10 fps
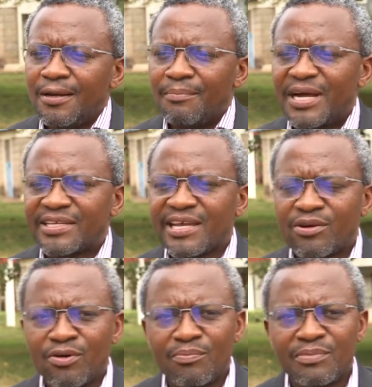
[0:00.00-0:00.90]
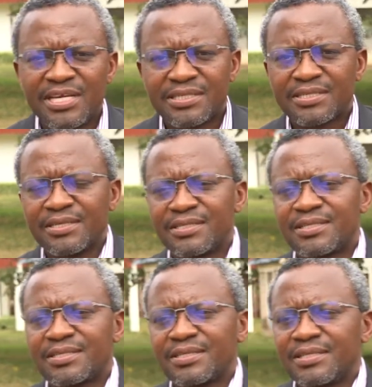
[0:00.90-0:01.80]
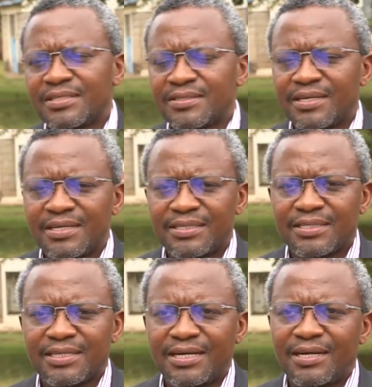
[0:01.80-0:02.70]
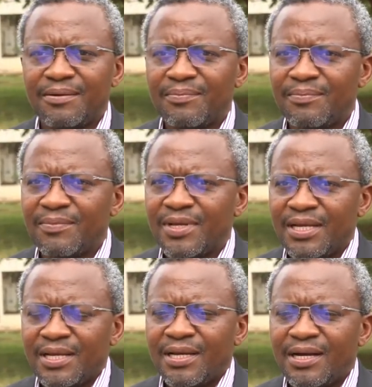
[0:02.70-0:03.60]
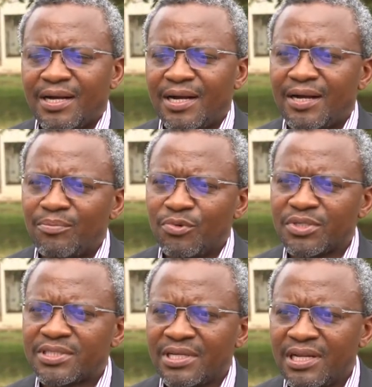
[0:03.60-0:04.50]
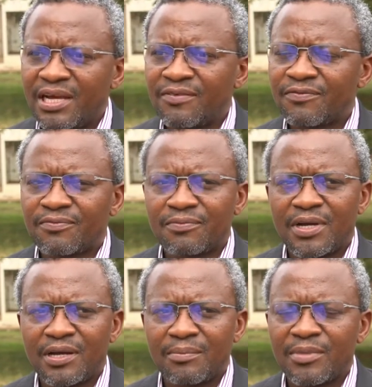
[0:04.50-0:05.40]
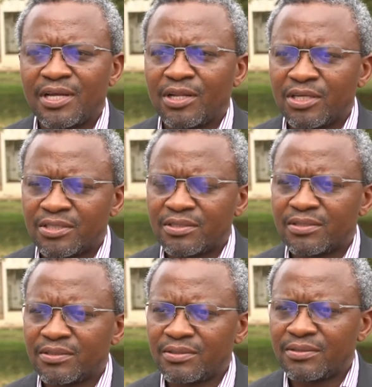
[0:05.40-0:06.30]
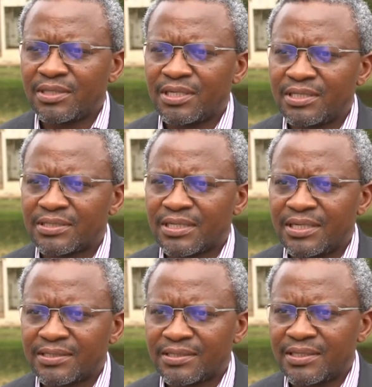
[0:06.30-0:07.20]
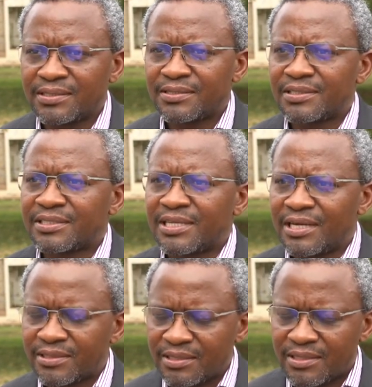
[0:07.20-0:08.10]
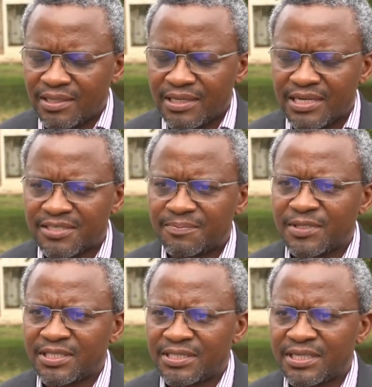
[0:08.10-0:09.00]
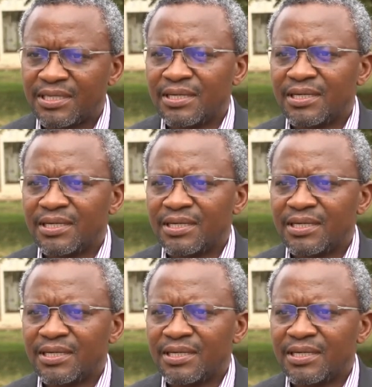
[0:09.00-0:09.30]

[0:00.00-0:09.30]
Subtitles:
My take-home message is that we still have a lot to do as the technical experts,